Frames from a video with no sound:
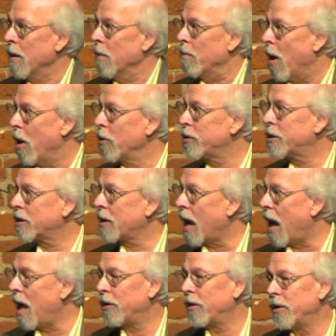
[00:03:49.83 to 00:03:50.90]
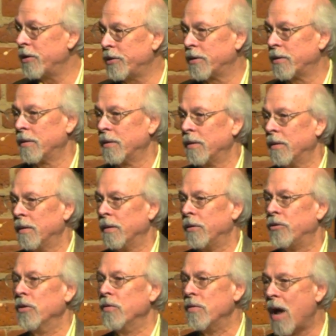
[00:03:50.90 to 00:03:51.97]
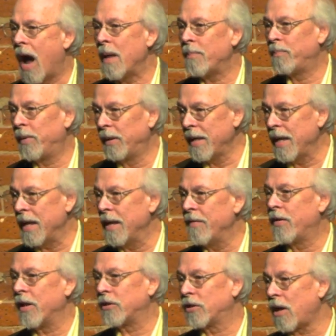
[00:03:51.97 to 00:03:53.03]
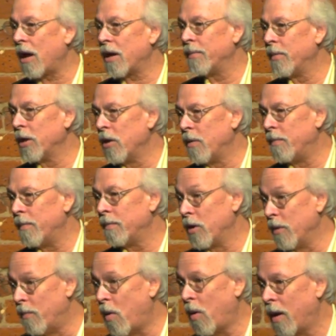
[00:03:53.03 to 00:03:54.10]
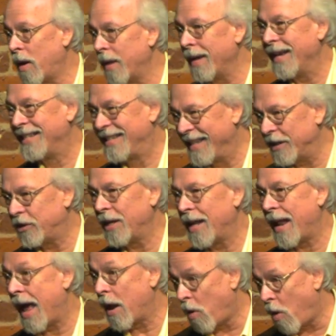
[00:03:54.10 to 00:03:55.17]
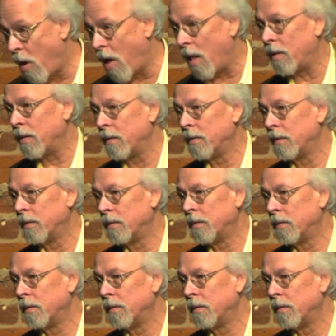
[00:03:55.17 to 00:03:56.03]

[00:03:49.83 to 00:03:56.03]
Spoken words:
most scholars do not believe that Sodom and Gomorrah existed at all,